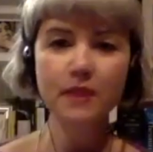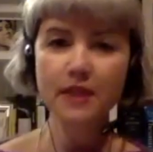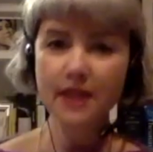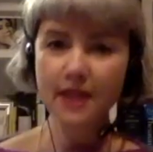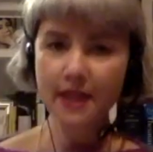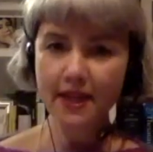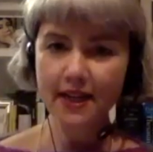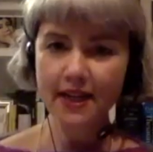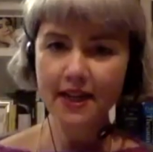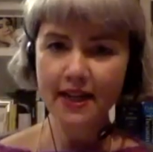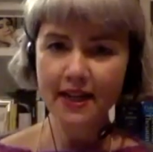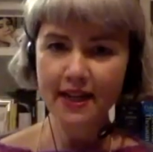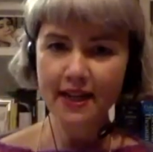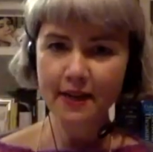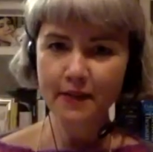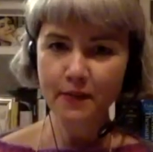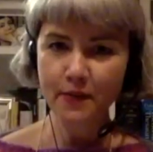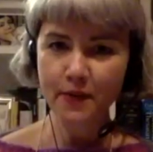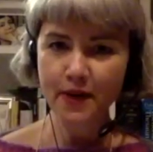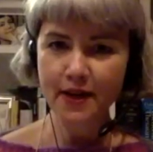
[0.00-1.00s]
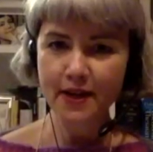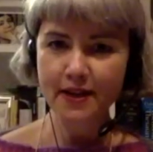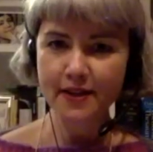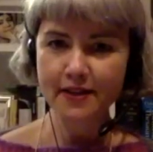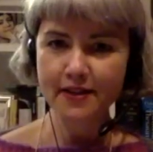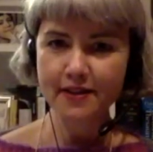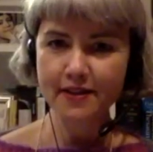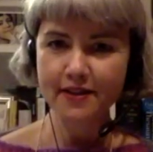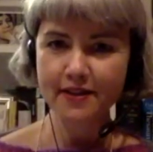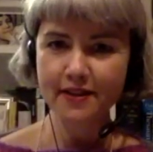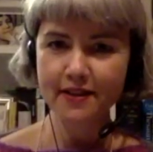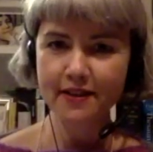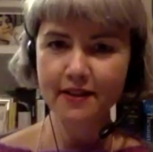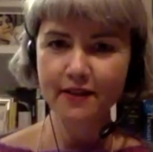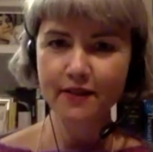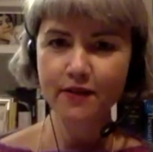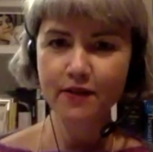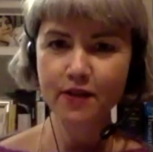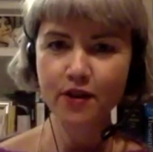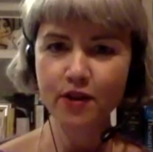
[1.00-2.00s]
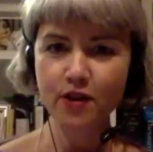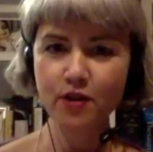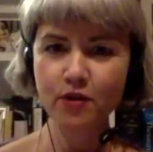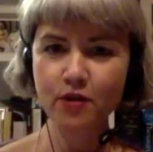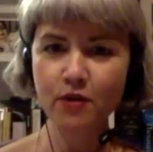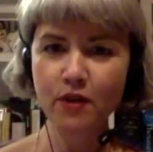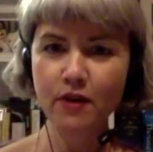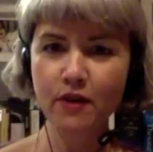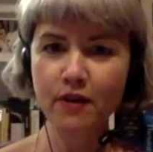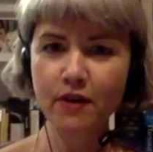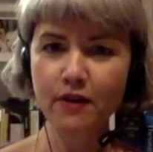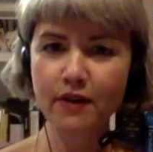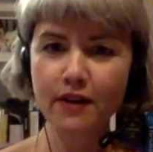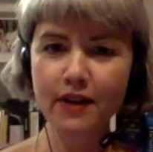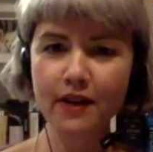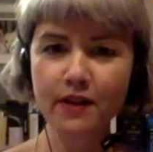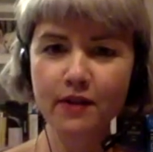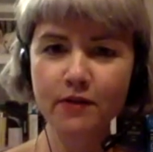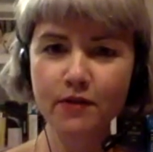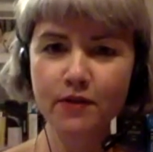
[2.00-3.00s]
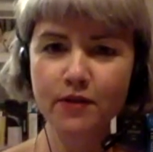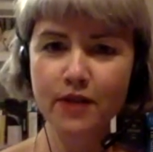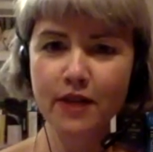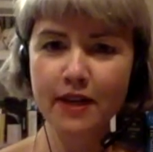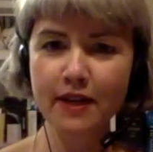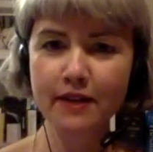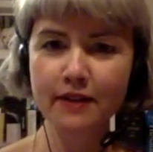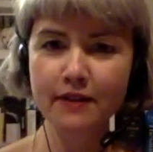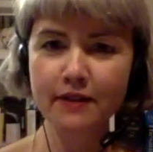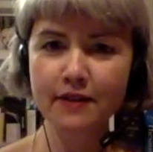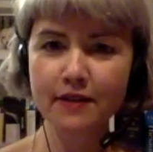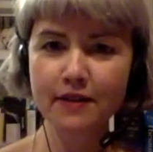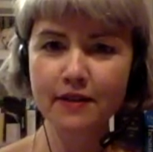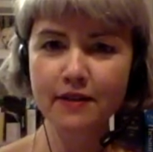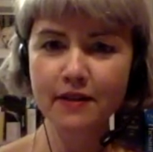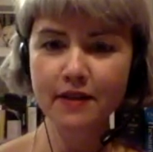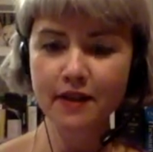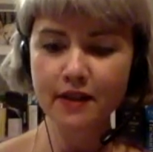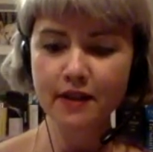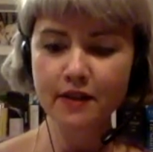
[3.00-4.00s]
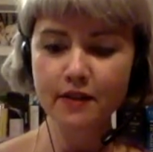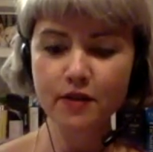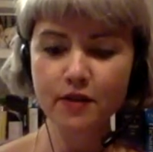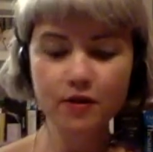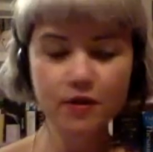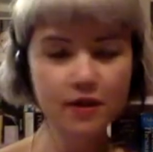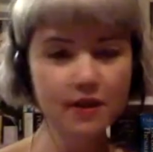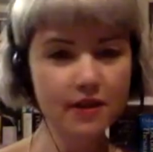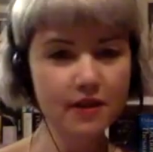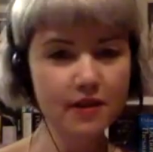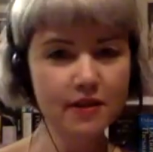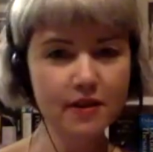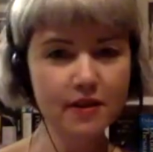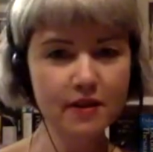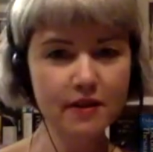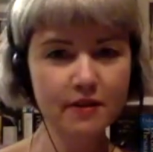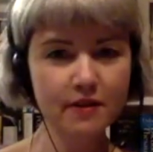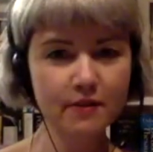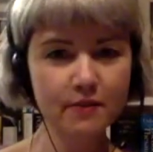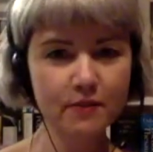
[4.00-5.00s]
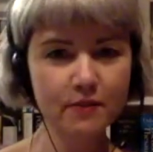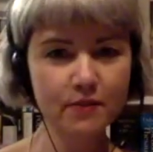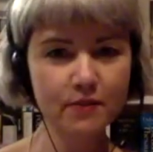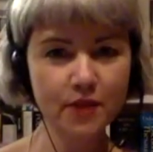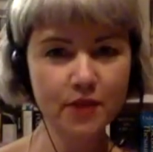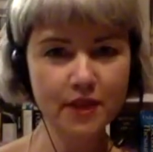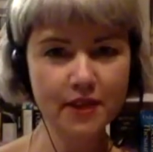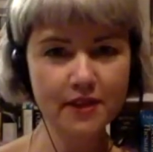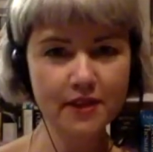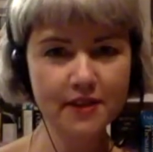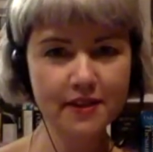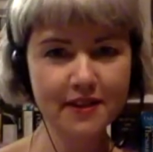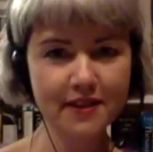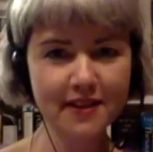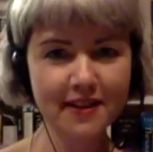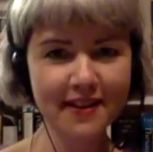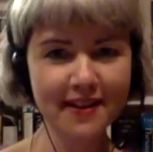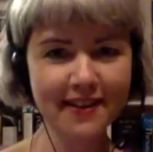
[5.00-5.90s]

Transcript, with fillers: particularly impressed that you are an ordained Dudeist priest.